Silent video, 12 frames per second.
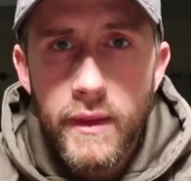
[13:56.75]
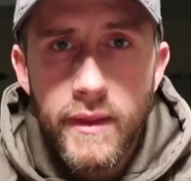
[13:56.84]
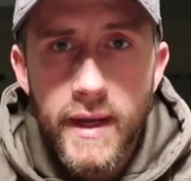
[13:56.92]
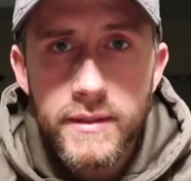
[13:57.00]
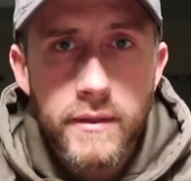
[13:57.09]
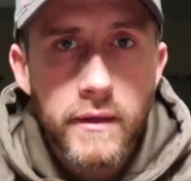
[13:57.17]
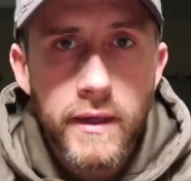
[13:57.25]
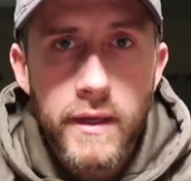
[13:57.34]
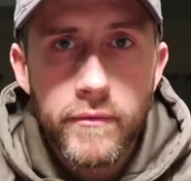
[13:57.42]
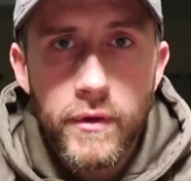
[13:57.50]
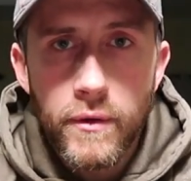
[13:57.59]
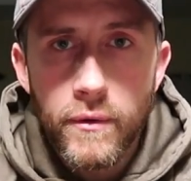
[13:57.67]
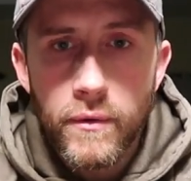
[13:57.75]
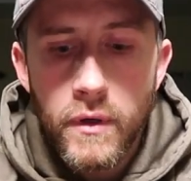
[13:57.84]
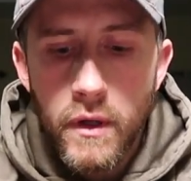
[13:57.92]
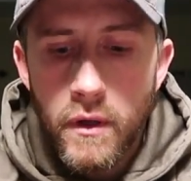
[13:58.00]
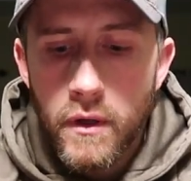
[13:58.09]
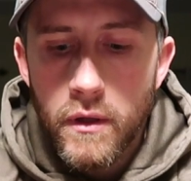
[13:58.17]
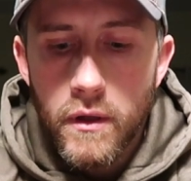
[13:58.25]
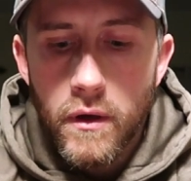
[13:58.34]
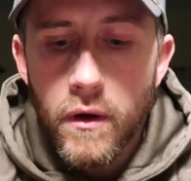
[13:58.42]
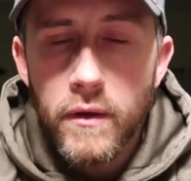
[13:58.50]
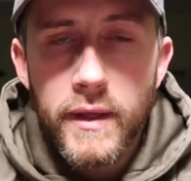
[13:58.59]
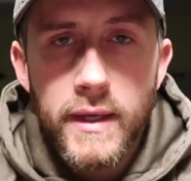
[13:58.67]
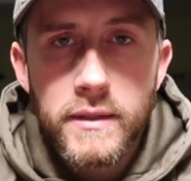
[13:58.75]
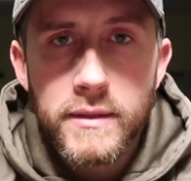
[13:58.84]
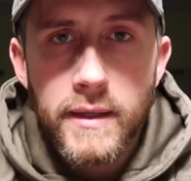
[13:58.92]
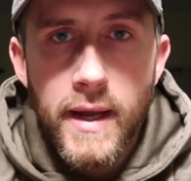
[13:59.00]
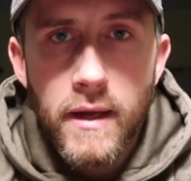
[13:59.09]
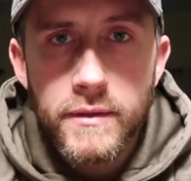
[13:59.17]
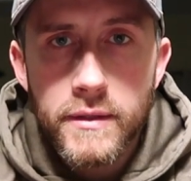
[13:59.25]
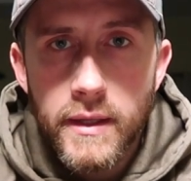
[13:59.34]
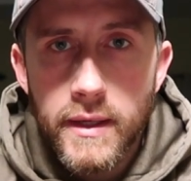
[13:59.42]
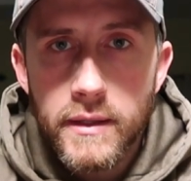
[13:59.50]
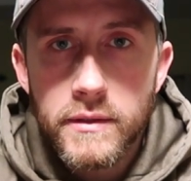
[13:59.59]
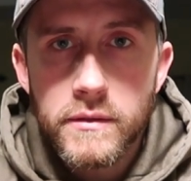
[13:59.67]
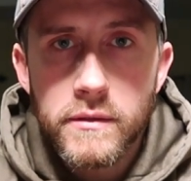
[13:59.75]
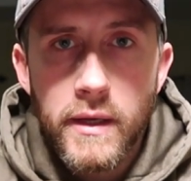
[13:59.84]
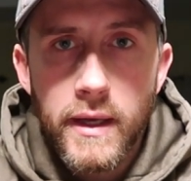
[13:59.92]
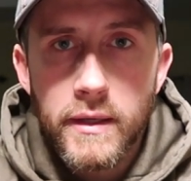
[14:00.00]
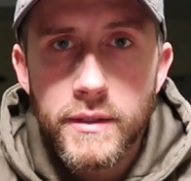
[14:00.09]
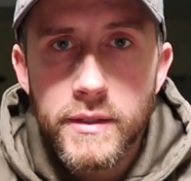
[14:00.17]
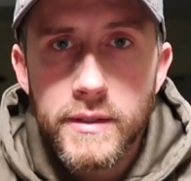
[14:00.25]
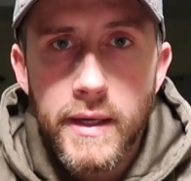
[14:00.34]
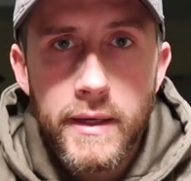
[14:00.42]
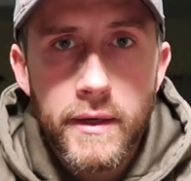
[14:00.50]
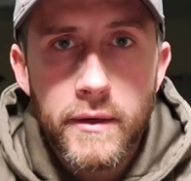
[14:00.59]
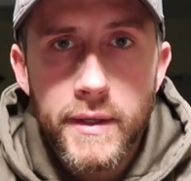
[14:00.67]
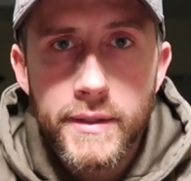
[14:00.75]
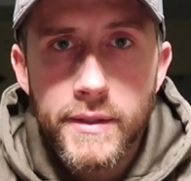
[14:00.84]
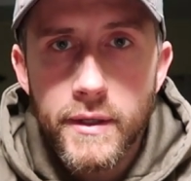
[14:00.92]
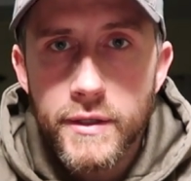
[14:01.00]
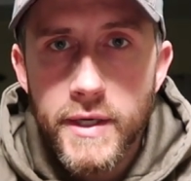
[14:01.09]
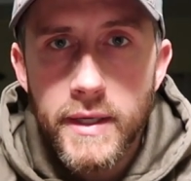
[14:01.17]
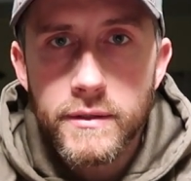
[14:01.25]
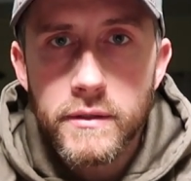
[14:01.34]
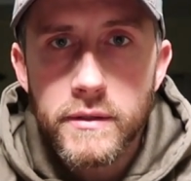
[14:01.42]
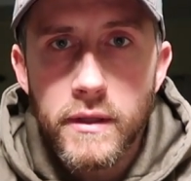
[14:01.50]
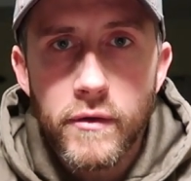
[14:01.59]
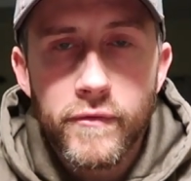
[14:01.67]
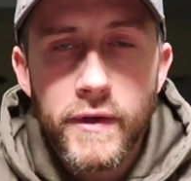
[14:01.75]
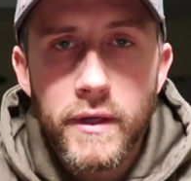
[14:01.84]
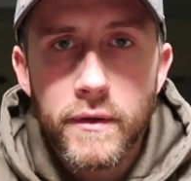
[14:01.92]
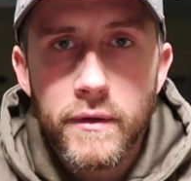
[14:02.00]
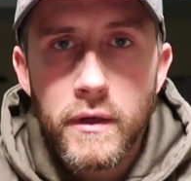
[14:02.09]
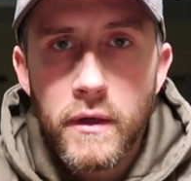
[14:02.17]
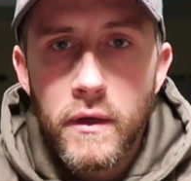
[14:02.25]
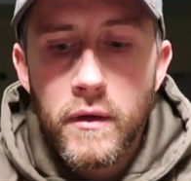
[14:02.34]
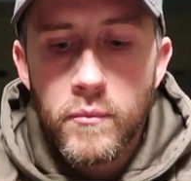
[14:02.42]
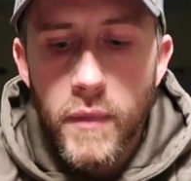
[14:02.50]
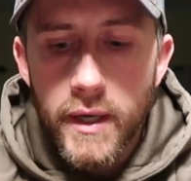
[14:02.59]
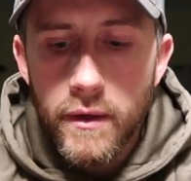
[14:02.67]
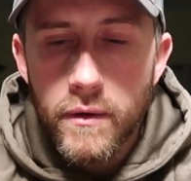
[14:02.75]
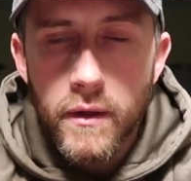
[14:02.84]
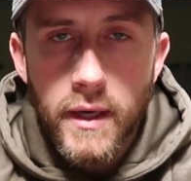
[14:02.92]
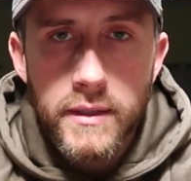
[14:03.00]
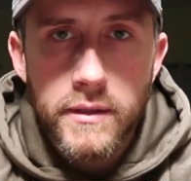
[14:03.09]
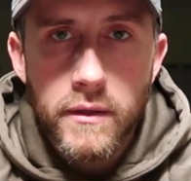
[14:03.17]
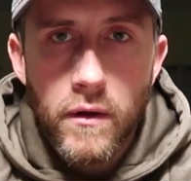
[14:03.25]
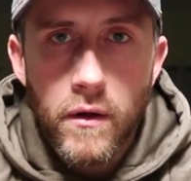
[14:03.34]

That's gonna give you all the ins and outs of this and just increase your chances in the field by utilizing